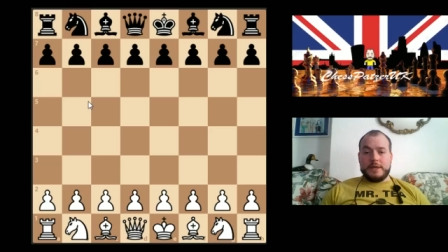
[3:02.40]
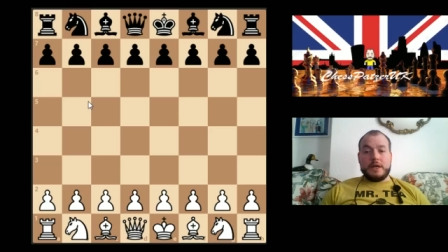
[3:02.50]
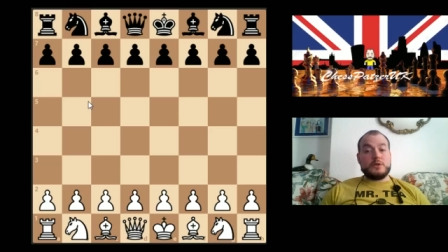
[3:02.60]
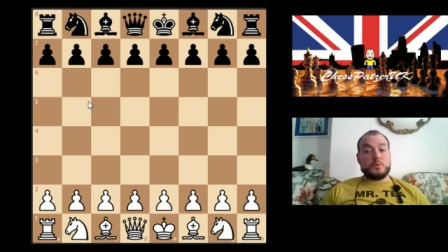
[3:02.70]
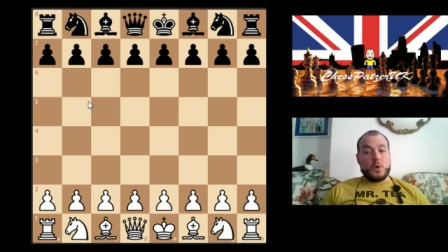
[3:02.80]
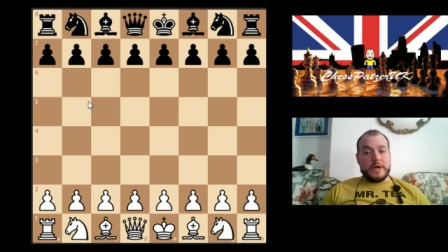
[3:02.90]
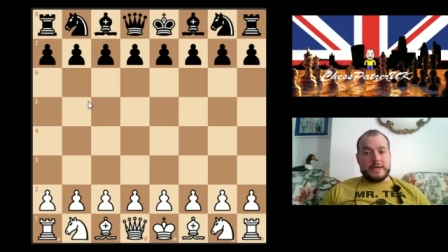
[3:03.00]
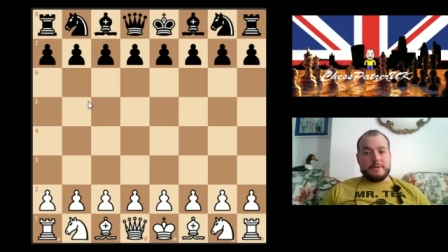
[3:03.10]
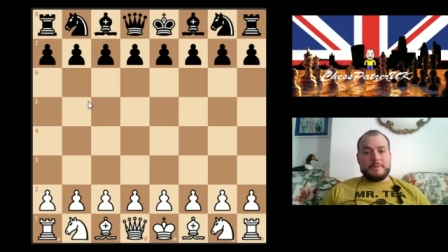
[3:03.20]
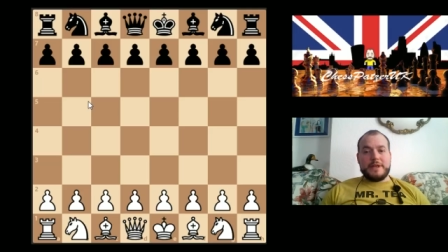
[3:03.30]
I was
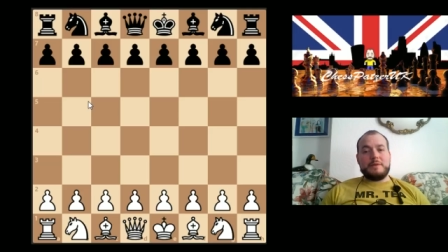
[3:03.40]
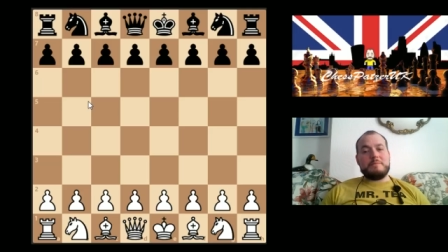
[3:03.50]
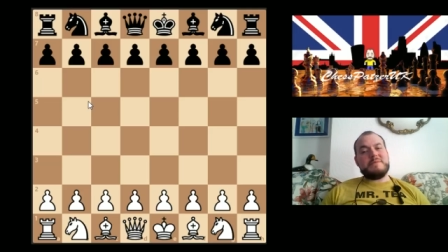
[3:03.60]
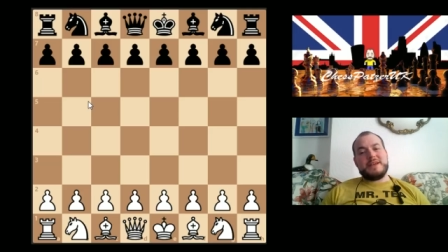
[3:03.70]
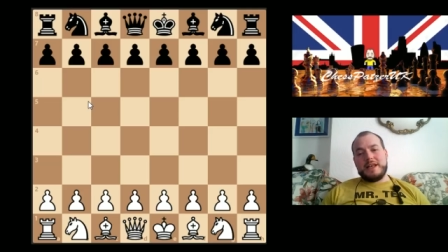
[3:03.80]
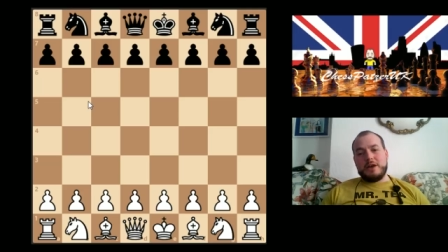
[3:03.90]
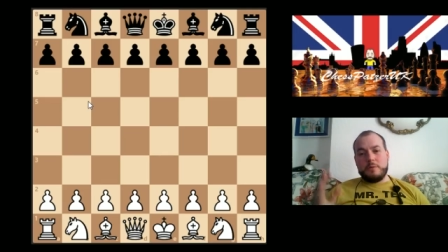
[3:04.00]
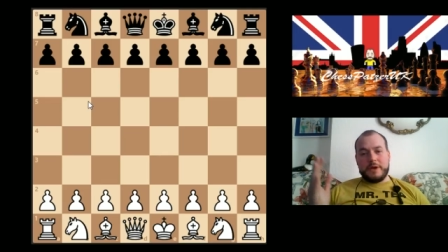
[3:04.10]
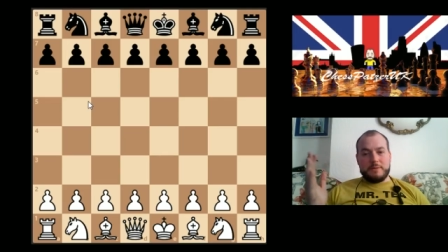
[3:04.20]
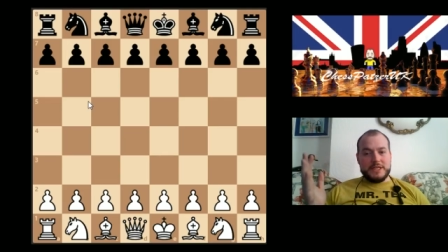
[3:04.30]
white, and a little
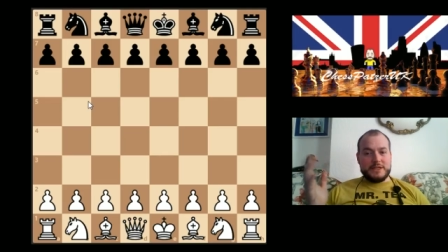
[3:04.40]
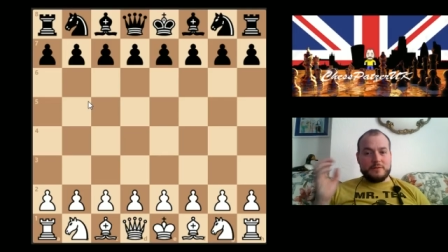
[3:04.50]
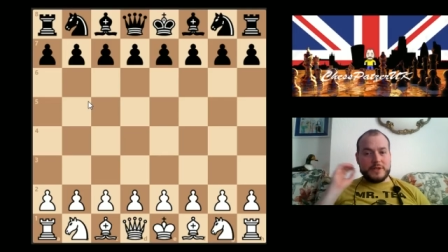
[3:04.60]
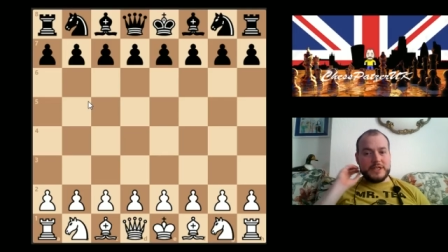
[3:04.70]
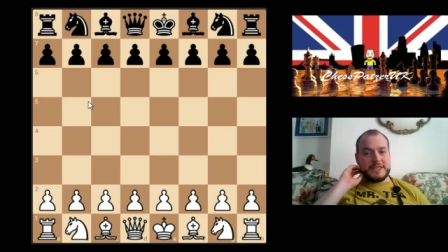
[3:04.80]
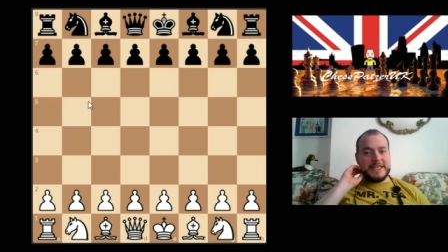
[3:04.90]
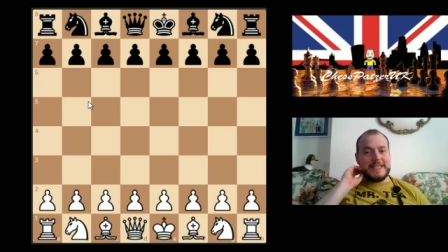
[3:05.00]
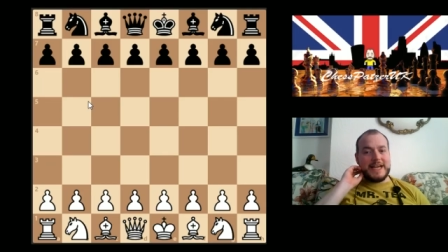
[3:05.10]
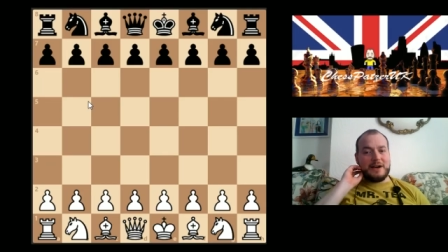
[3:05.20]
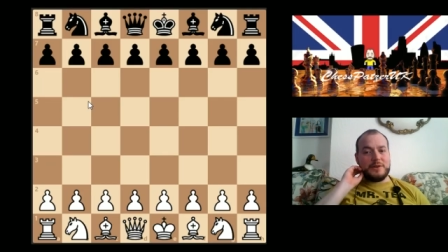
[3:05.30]
bit of myself when you're
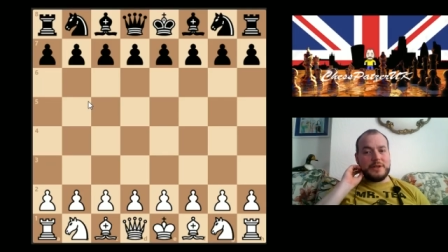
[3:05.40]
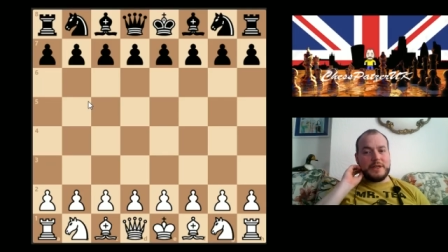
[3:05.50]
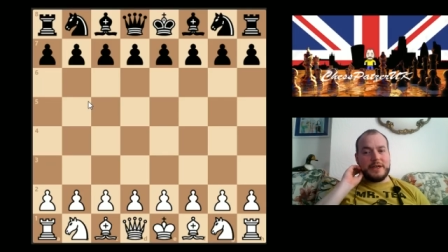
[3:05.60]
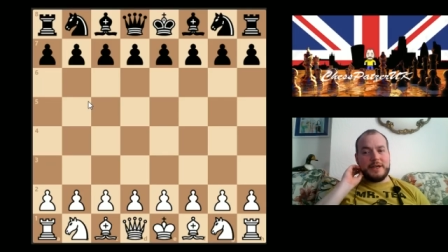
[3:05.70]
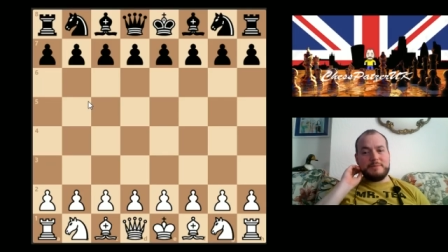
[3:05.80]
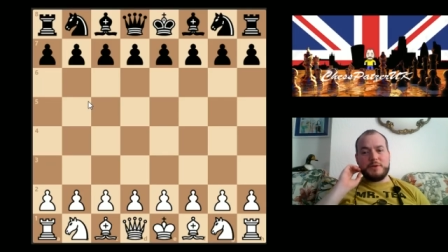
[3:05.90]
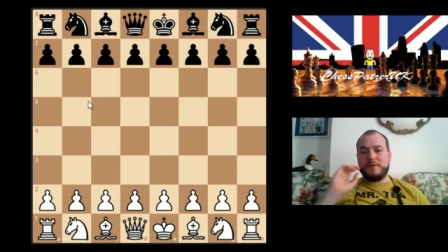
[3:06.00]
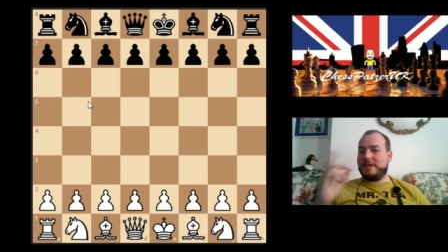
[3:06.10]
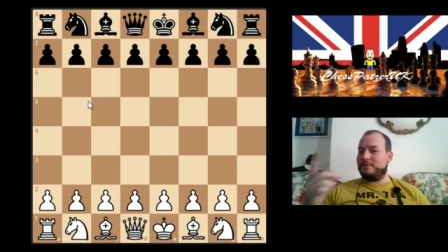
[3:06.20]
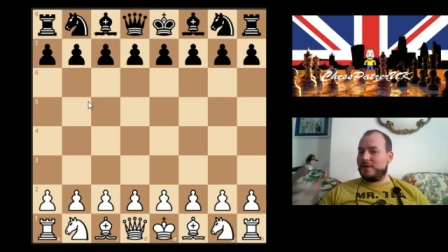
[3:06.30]
sitting down, you're
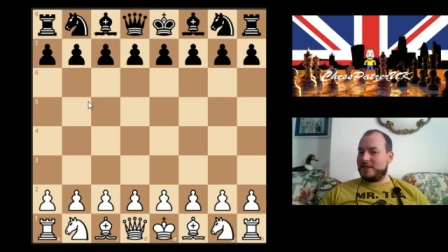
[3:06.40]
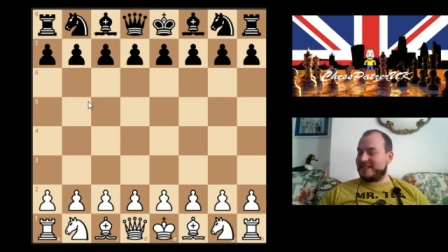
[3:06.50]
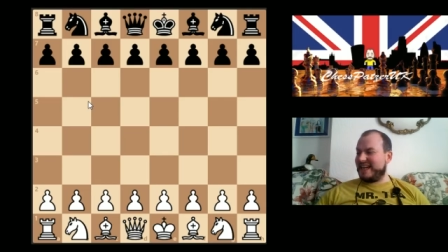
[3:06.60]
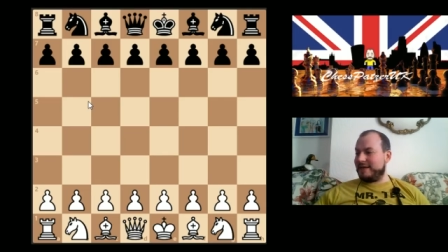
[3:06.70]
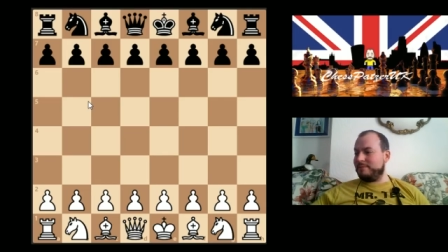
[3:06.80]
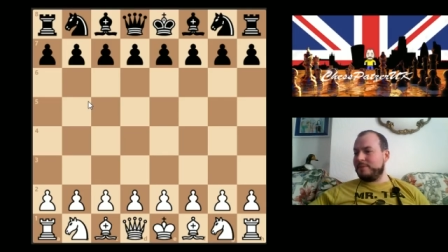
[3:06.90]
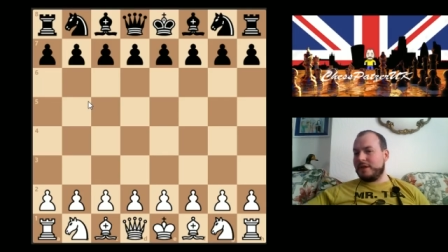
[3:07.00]
thinking first game,